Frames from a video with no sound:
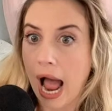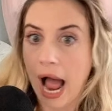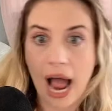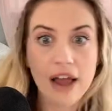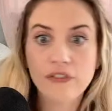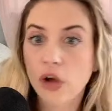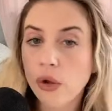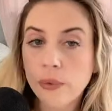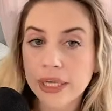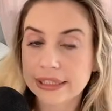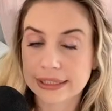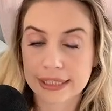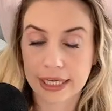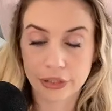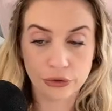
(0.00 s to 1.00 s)
I've always
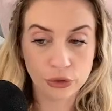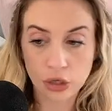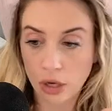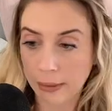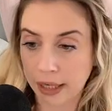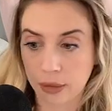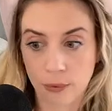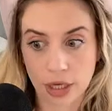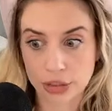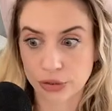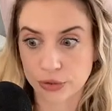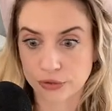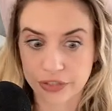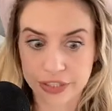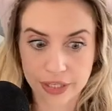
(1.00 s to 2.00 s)
said, you can go back and watch
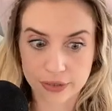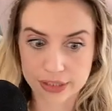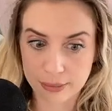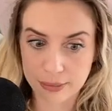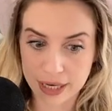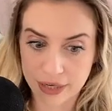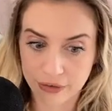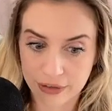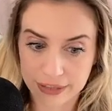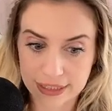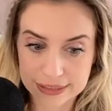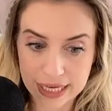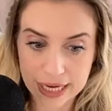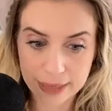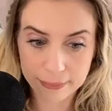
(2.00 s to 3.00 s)
those videos I made around
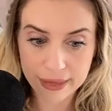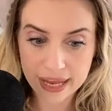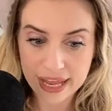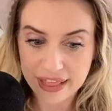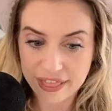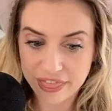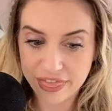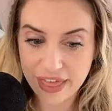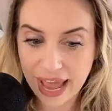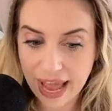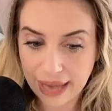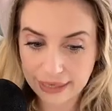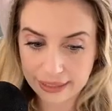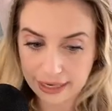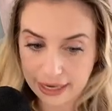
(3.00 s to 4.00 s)
that time,
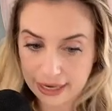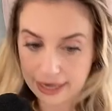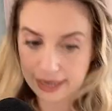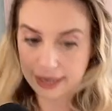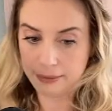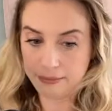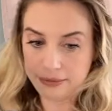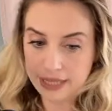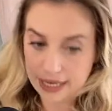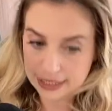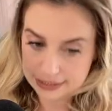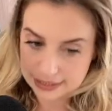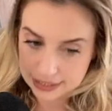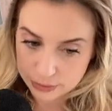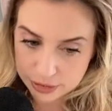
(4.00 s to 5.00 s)
that,
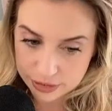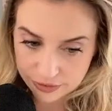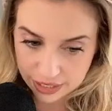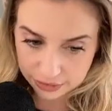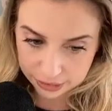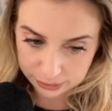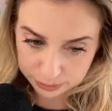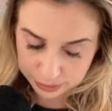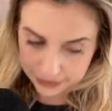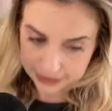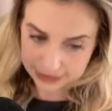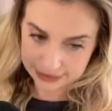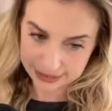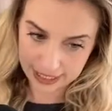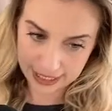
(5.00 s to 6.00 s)
yes, this was filed in
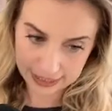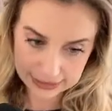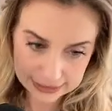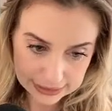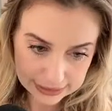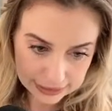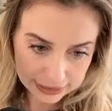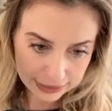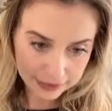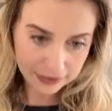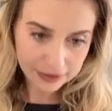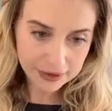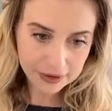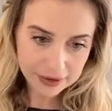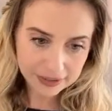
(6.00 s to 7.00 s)
Britney's case.
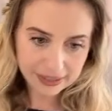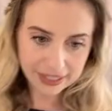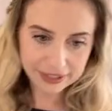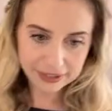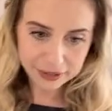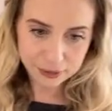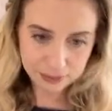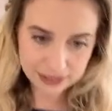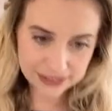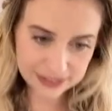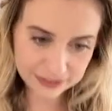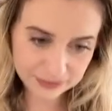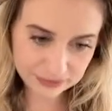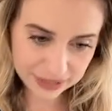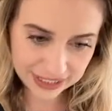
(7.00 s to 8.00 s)
Oh, thank you,
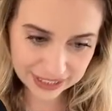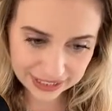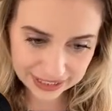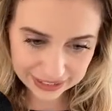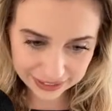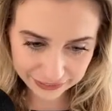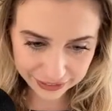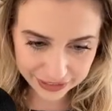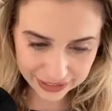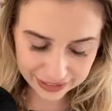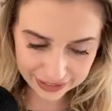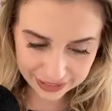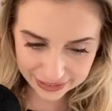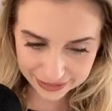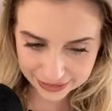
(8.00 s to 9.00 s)
piece of me. Love your
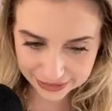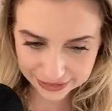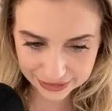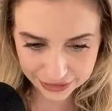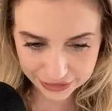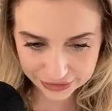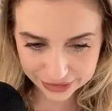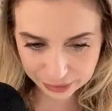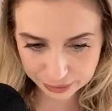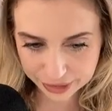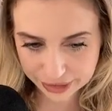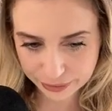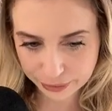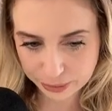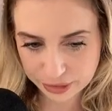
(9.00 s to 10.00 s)
dedication. Do you think
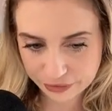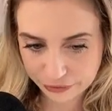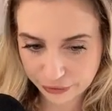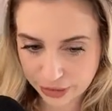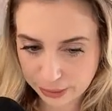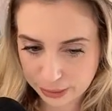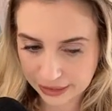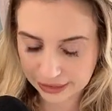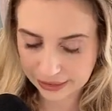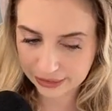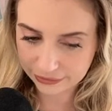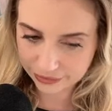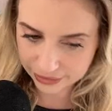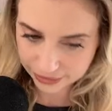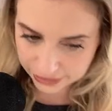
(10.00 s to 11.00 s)
Britney will be free by the
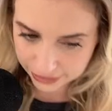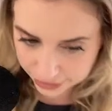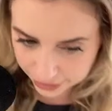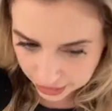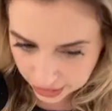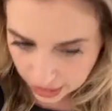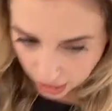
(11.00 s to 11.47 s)
end of this year?